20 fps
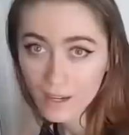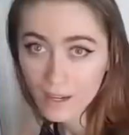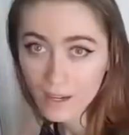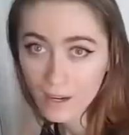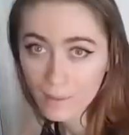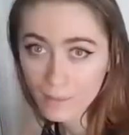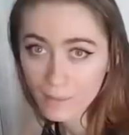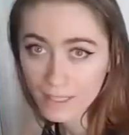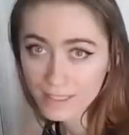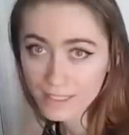
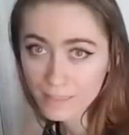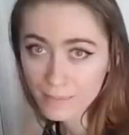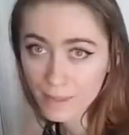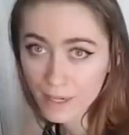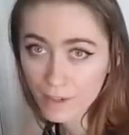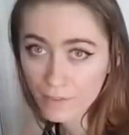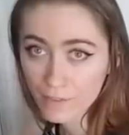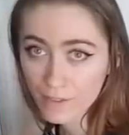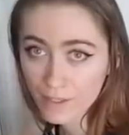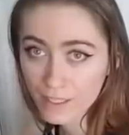I'm lazy, but
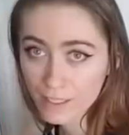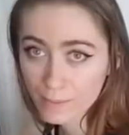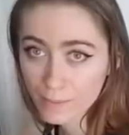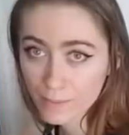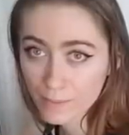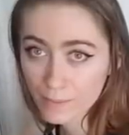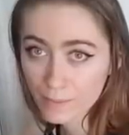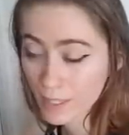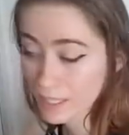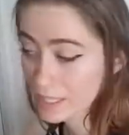I don't feel like
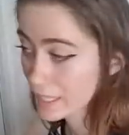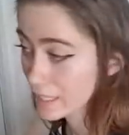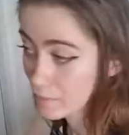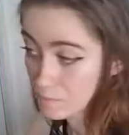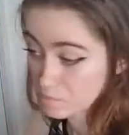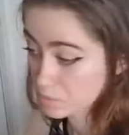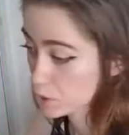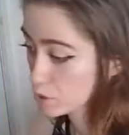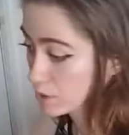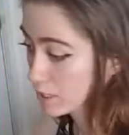explaining
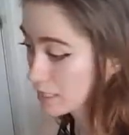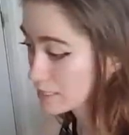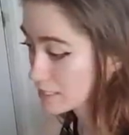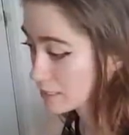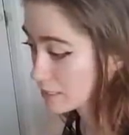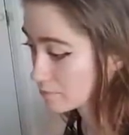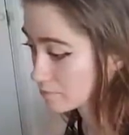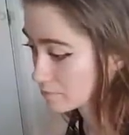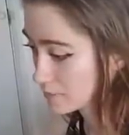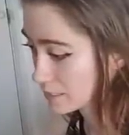it. You're
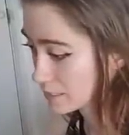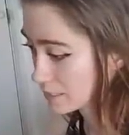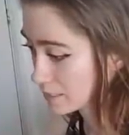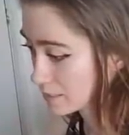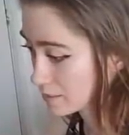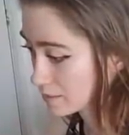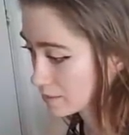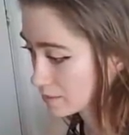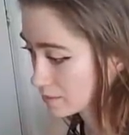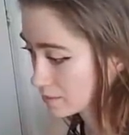lazy. The
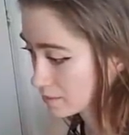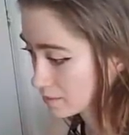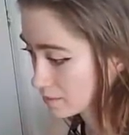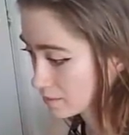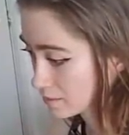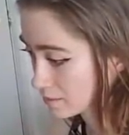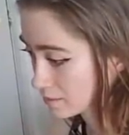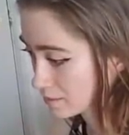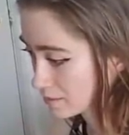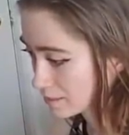end.
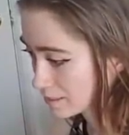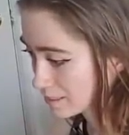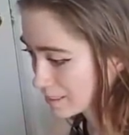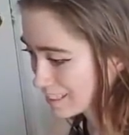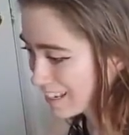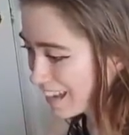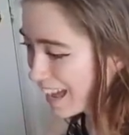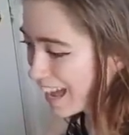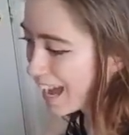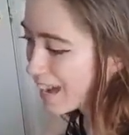
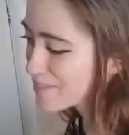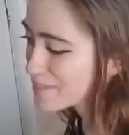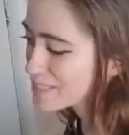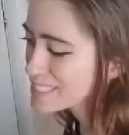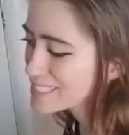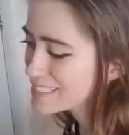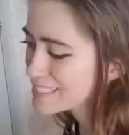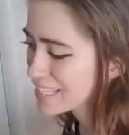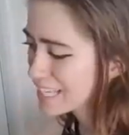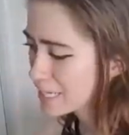I'm a
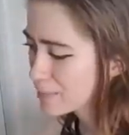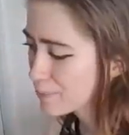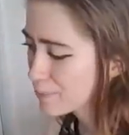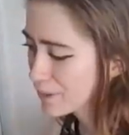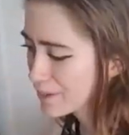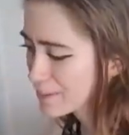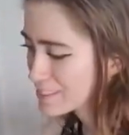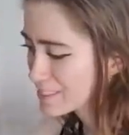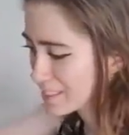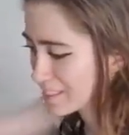skinny
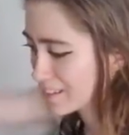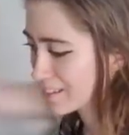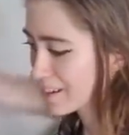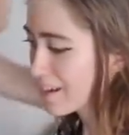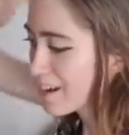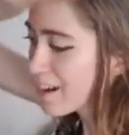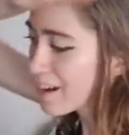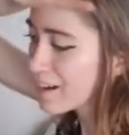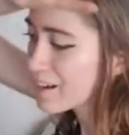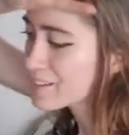person
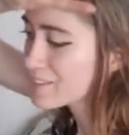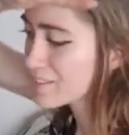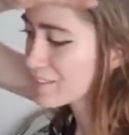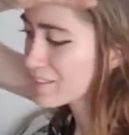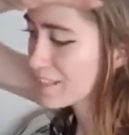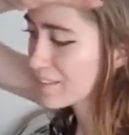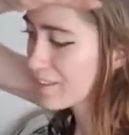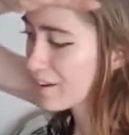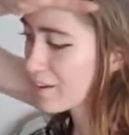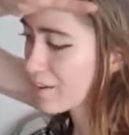
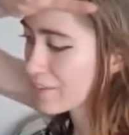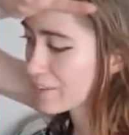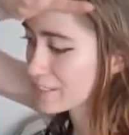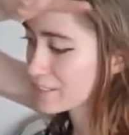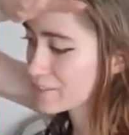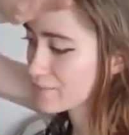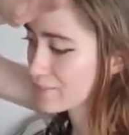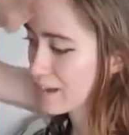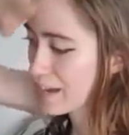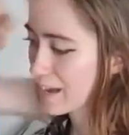underneath all
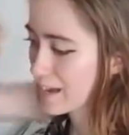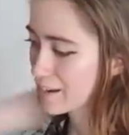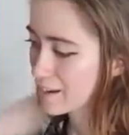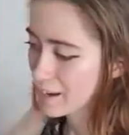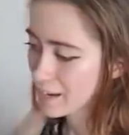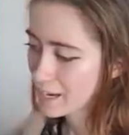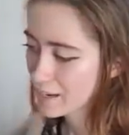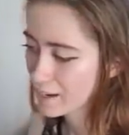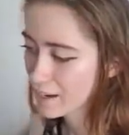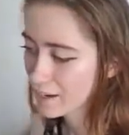this fat.
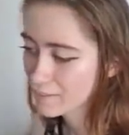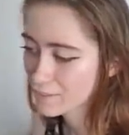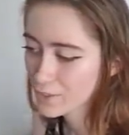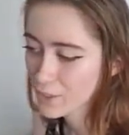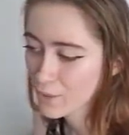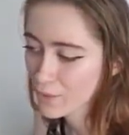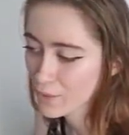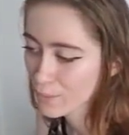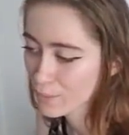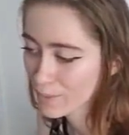I, I
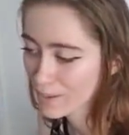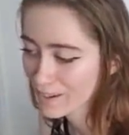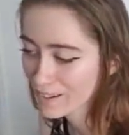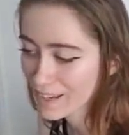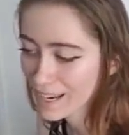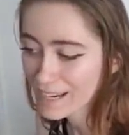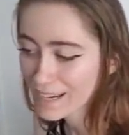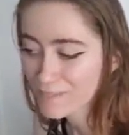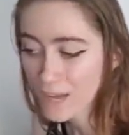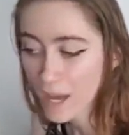know the word.
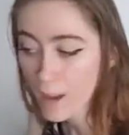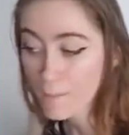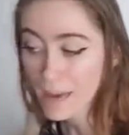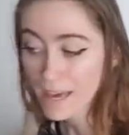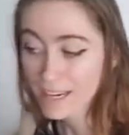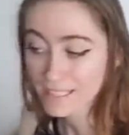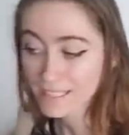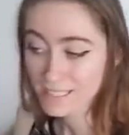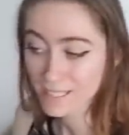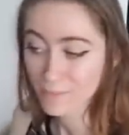I'm not
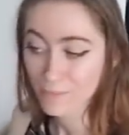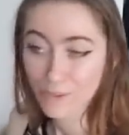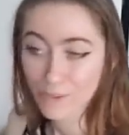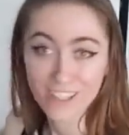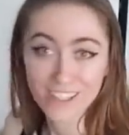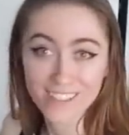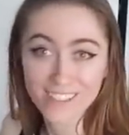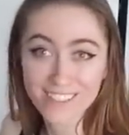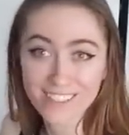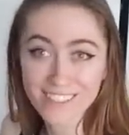bad at some
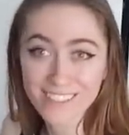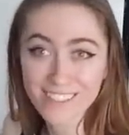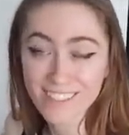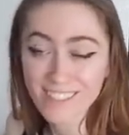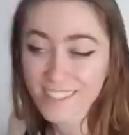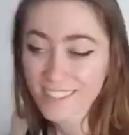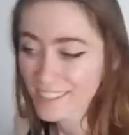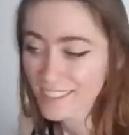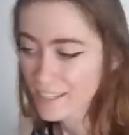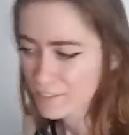words.
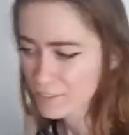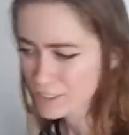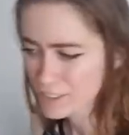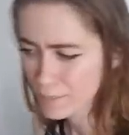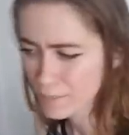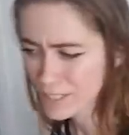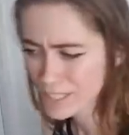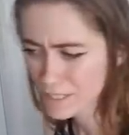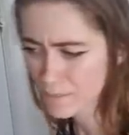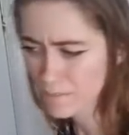For
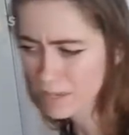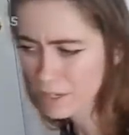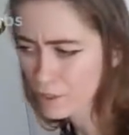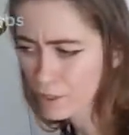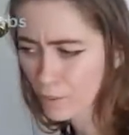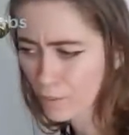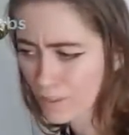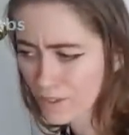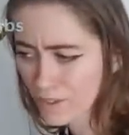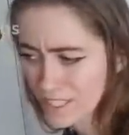some reason,
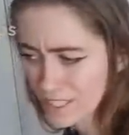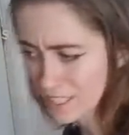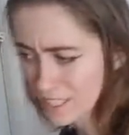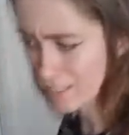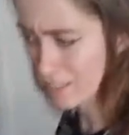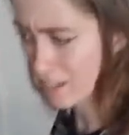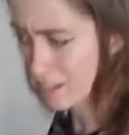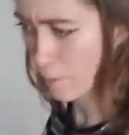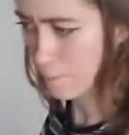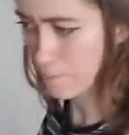medical words I
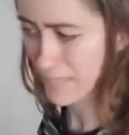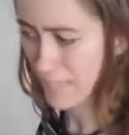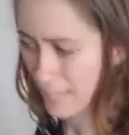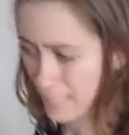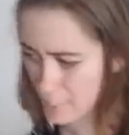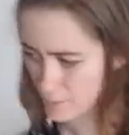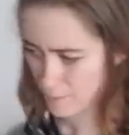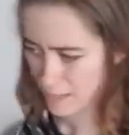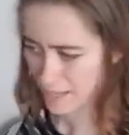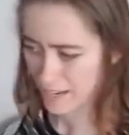tend to not be
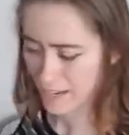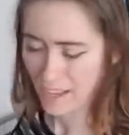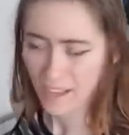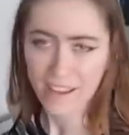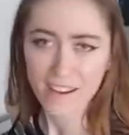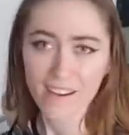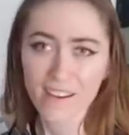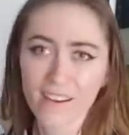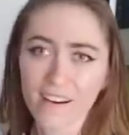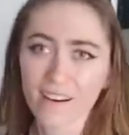as bad
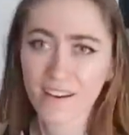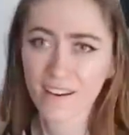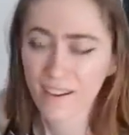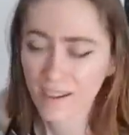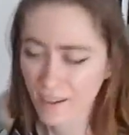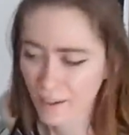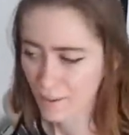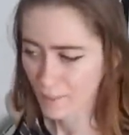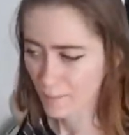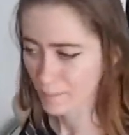at.
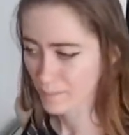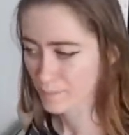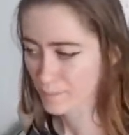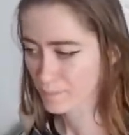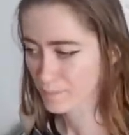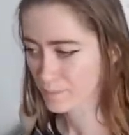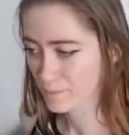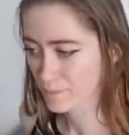Um,